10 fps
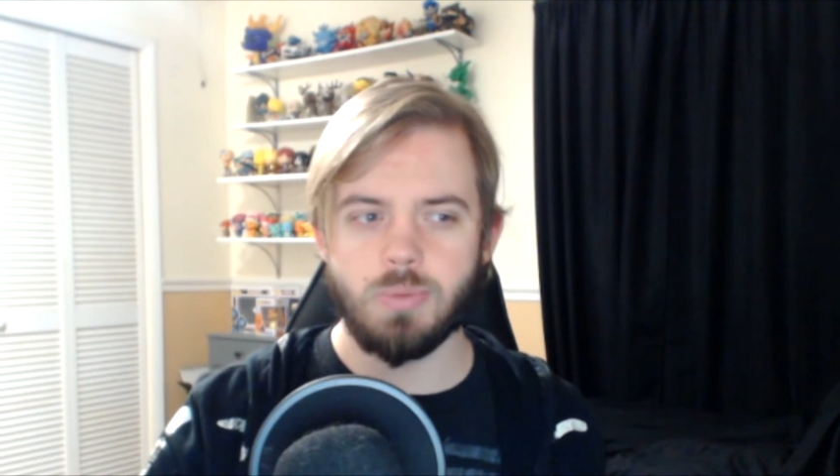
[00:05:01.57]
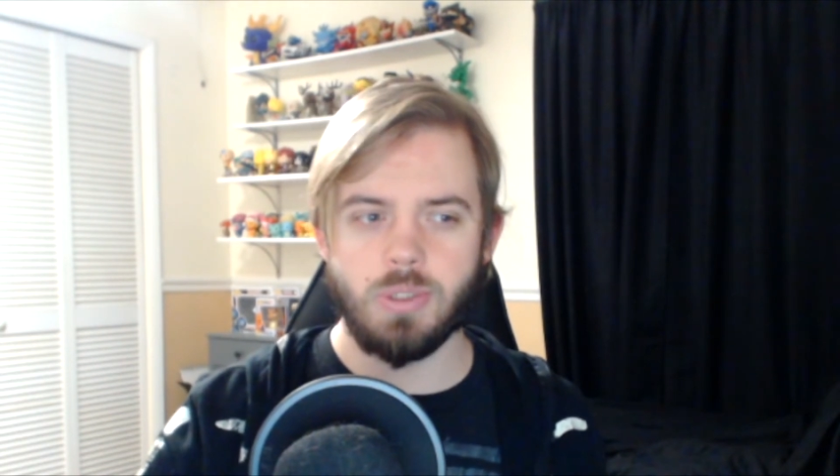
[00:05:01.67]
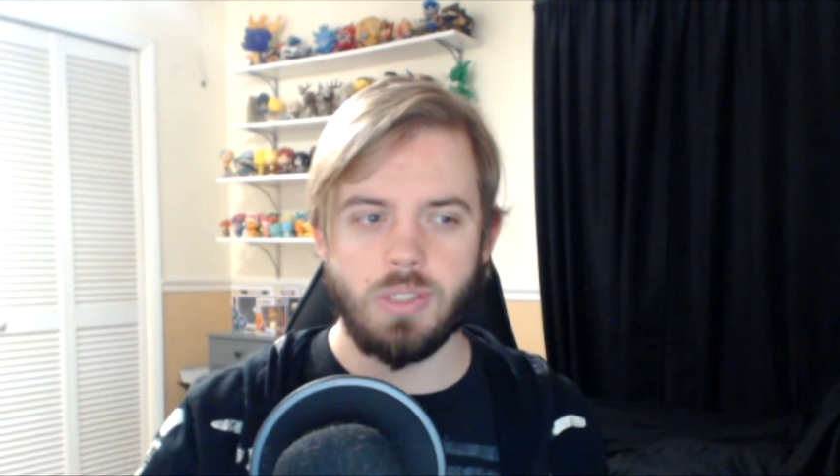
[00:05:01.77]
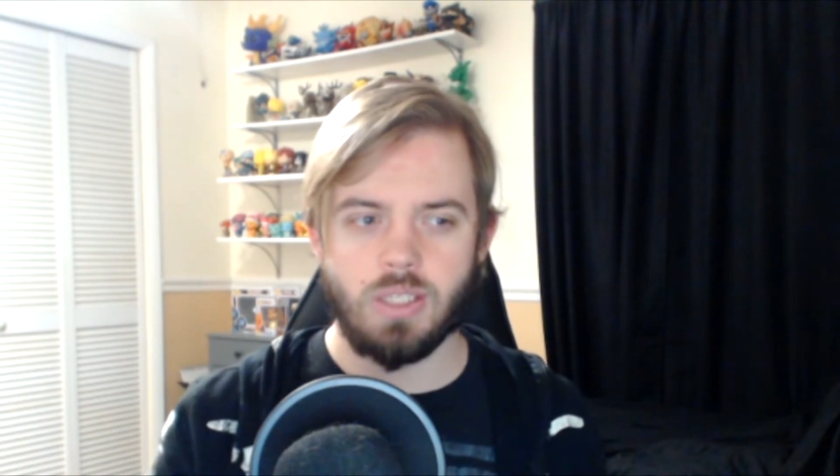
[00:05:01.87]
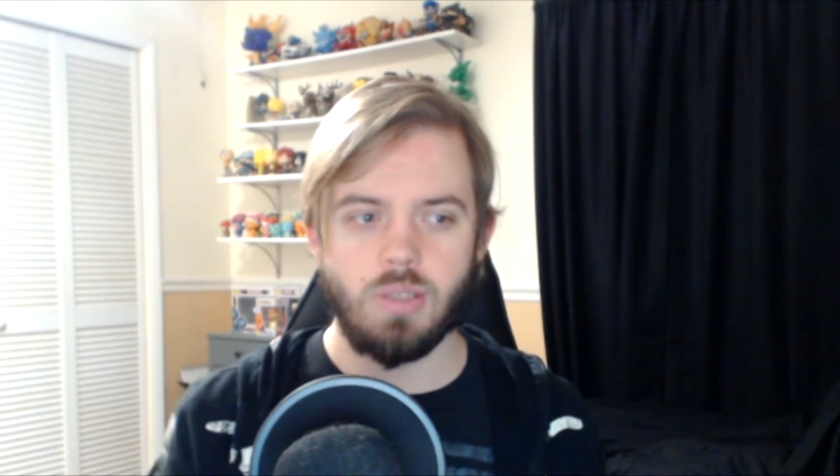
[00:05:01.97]

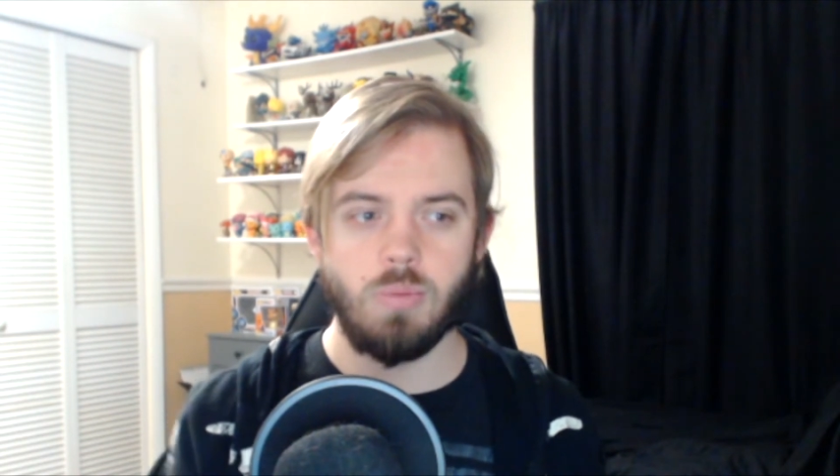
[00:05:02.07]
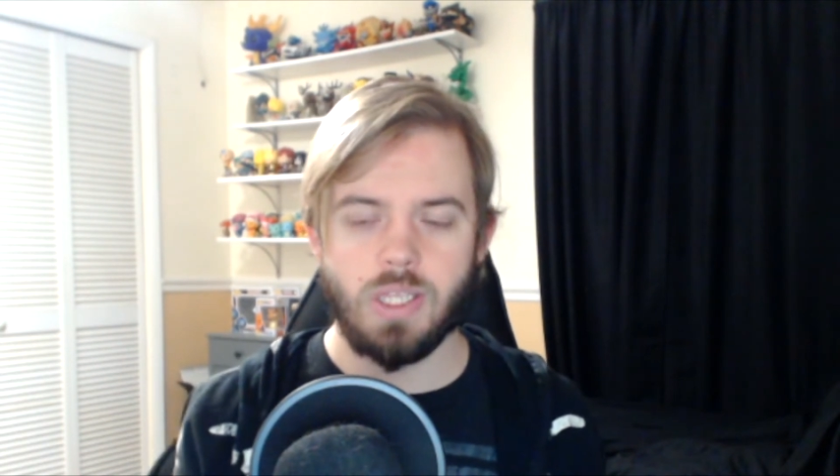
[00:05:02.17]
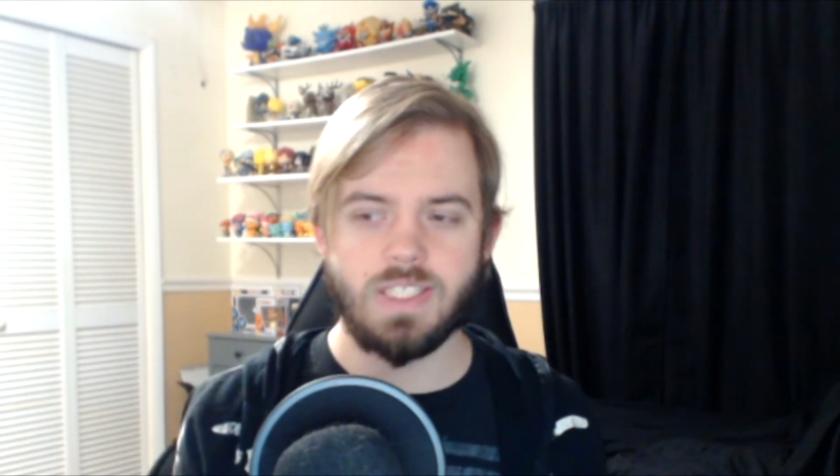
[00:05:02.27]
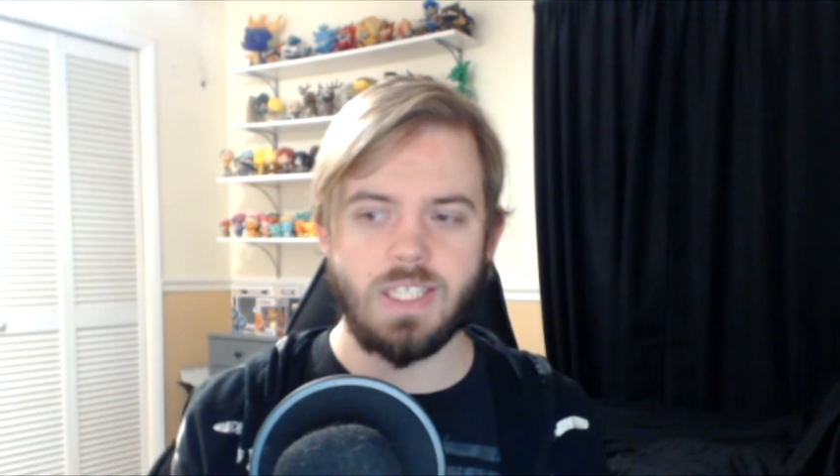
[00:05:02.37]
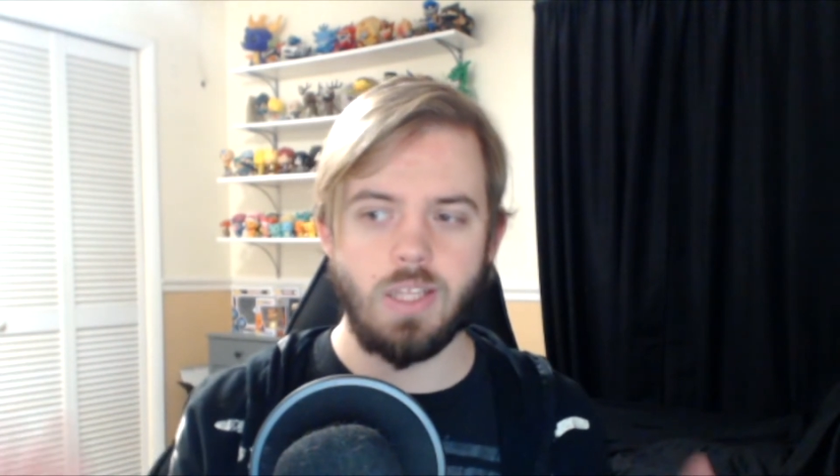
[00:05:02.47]
but the way
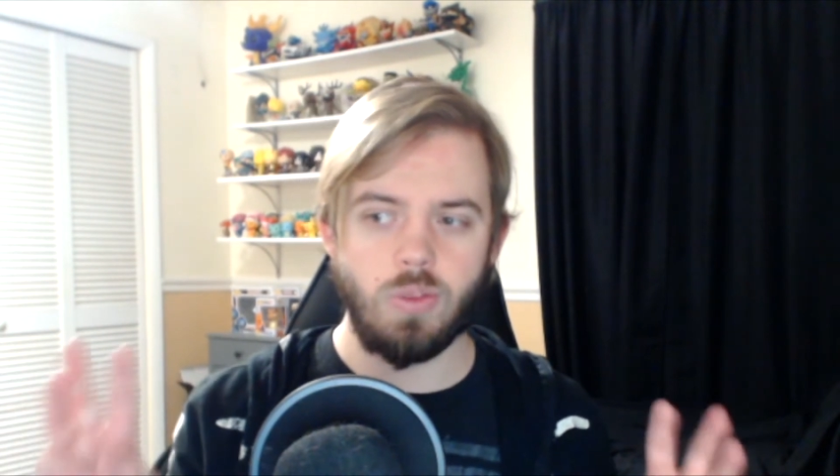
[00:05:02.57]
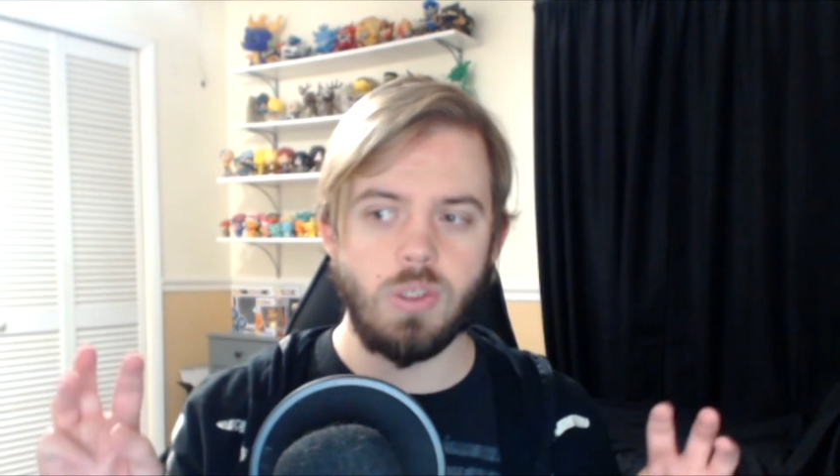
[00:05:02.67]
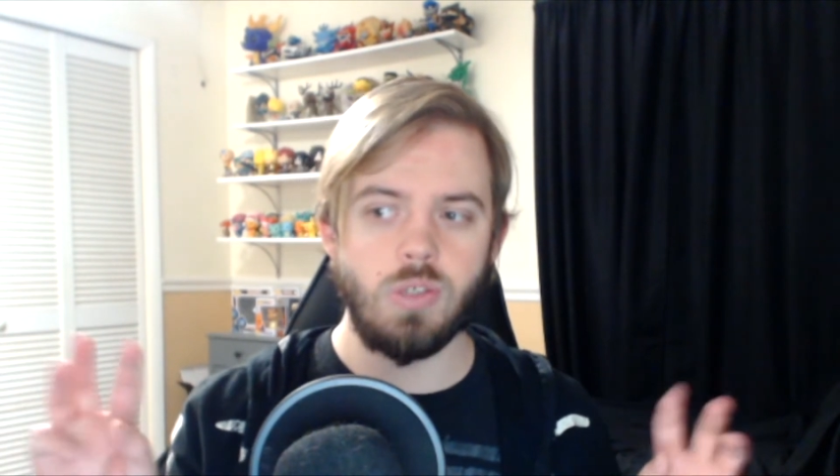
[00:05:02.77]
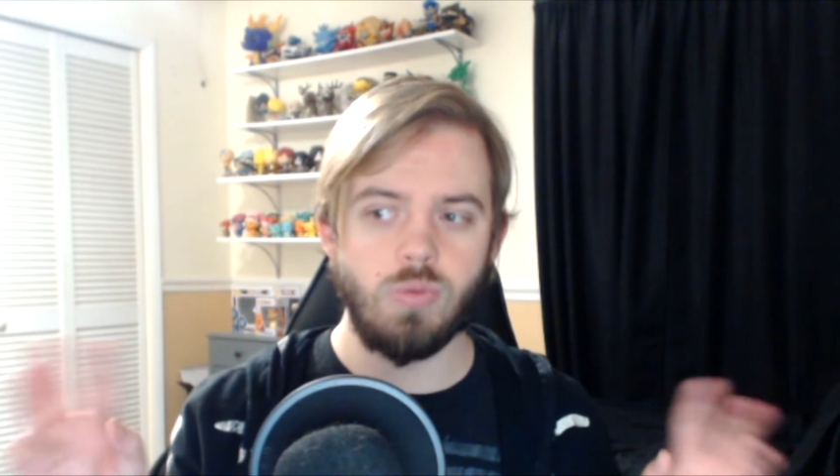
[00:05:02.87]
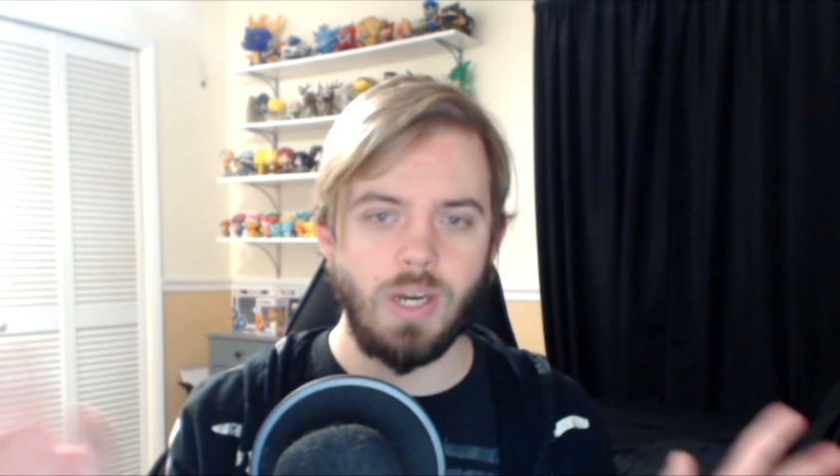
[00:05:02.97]
they say it,
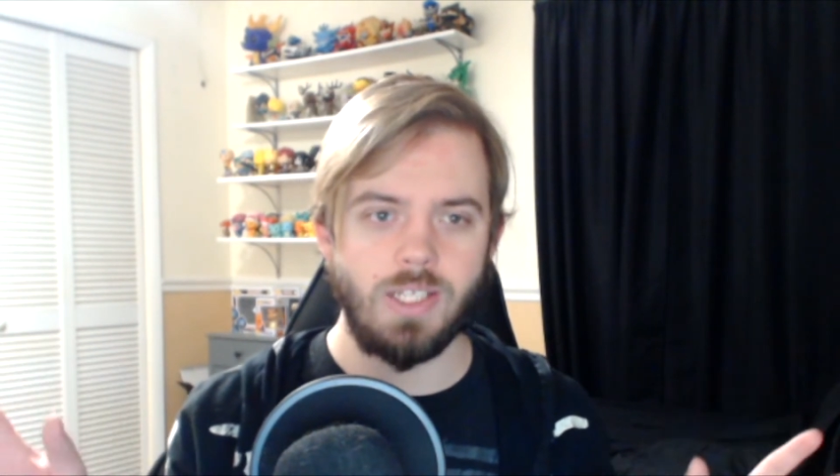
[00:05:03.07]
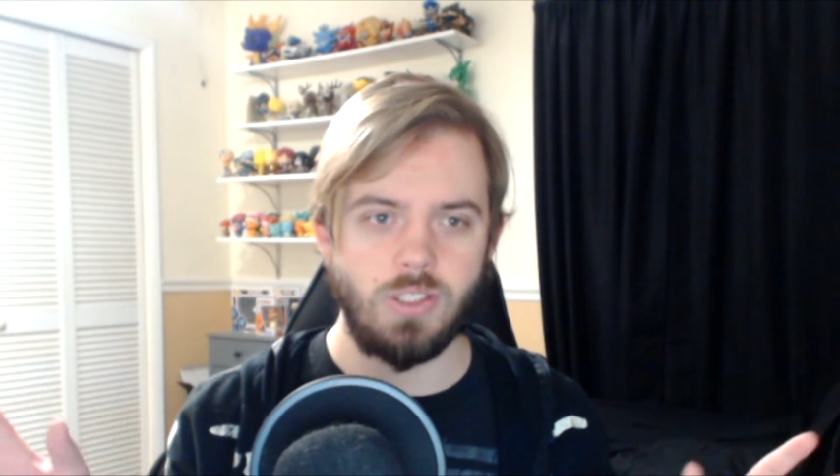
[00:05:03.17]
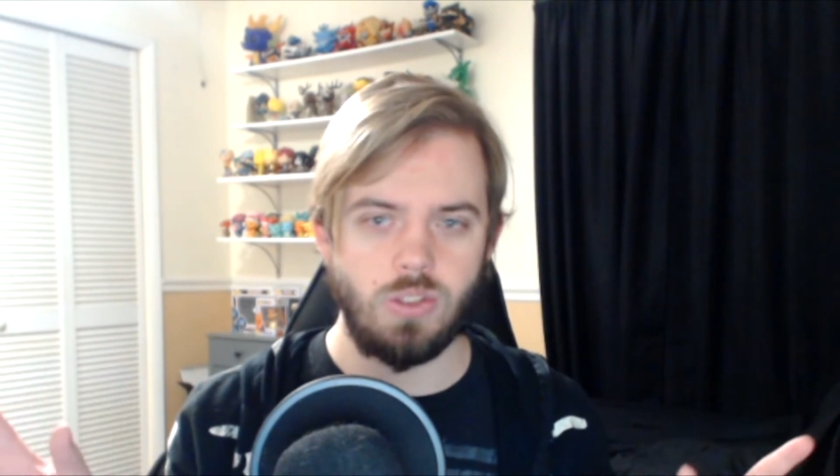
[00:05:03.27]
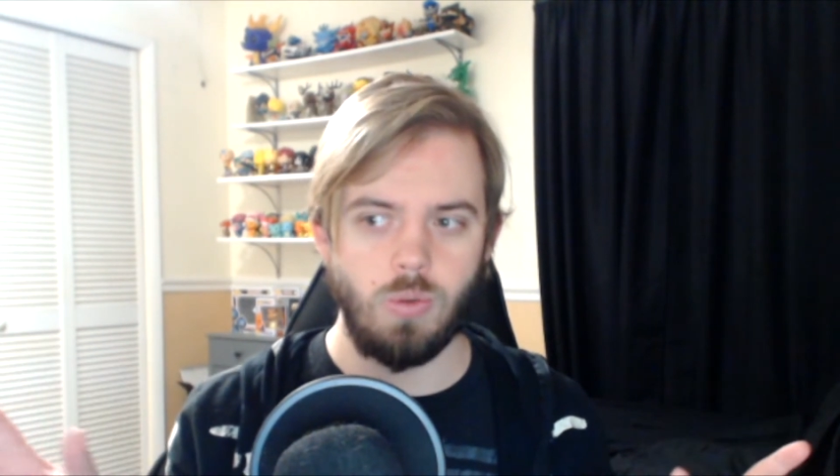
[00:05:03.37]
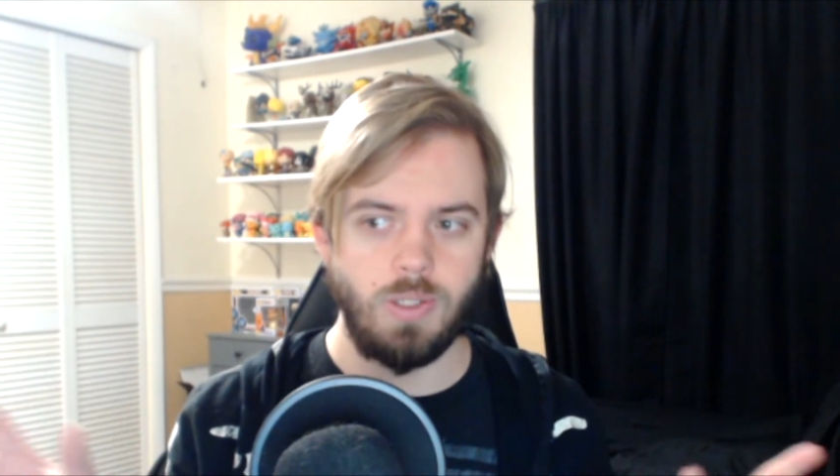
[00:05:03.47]
3 grand
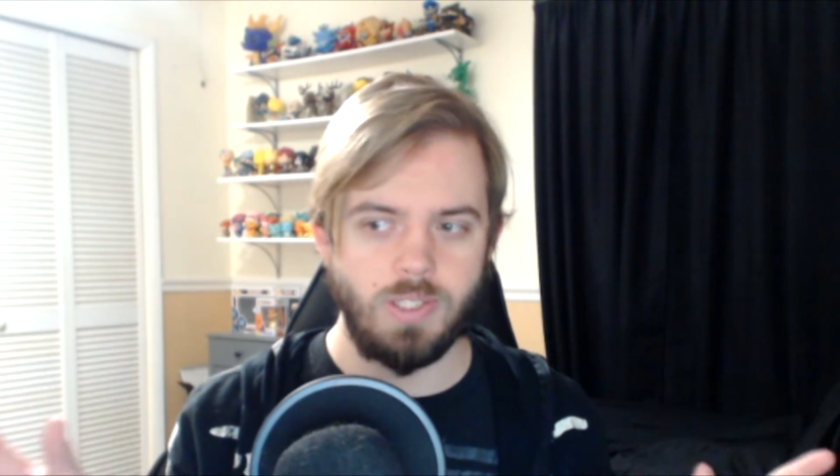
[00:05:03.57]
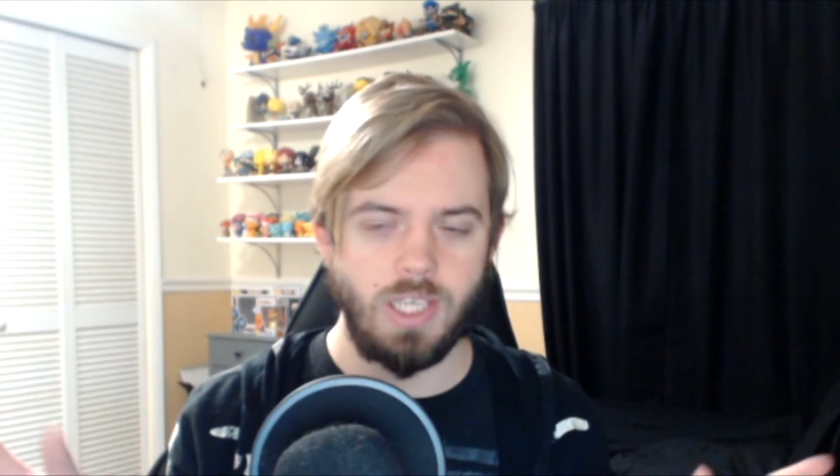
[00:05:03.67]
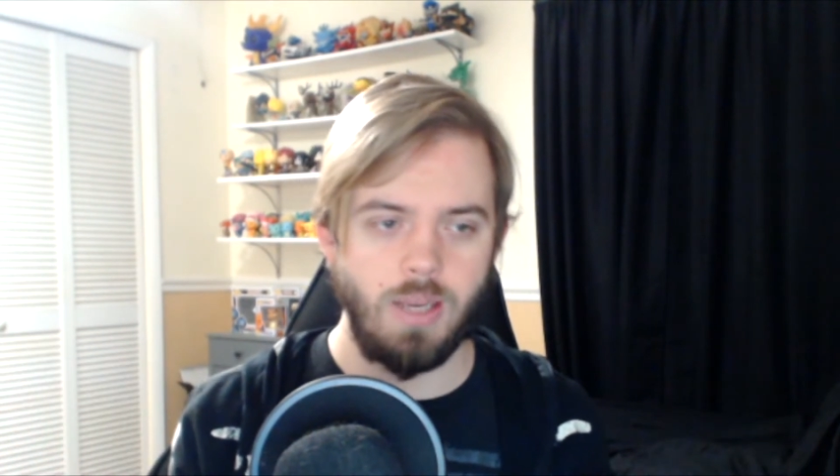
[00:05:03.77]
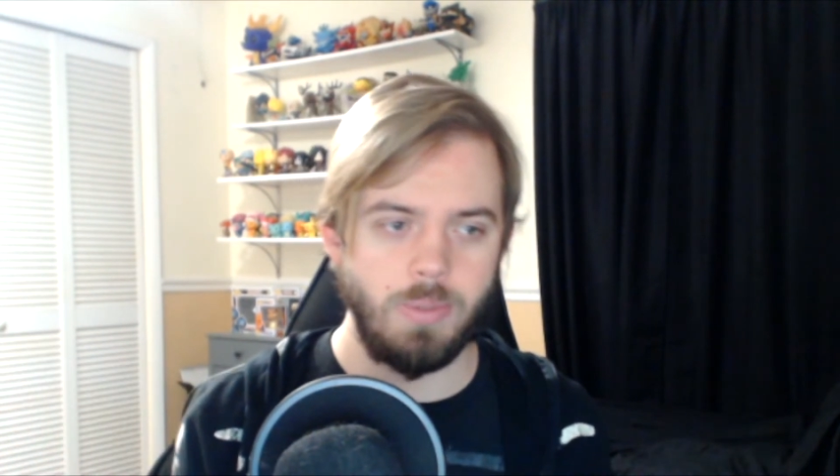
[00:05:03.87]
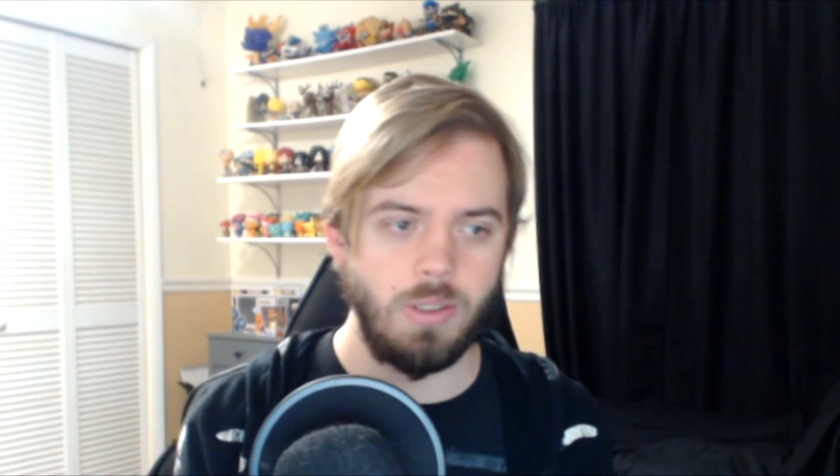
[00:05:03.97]
stories
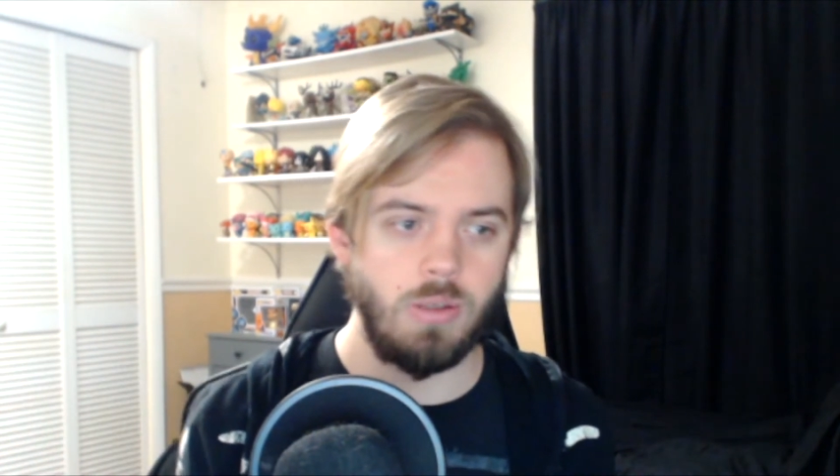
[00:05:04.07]
happening or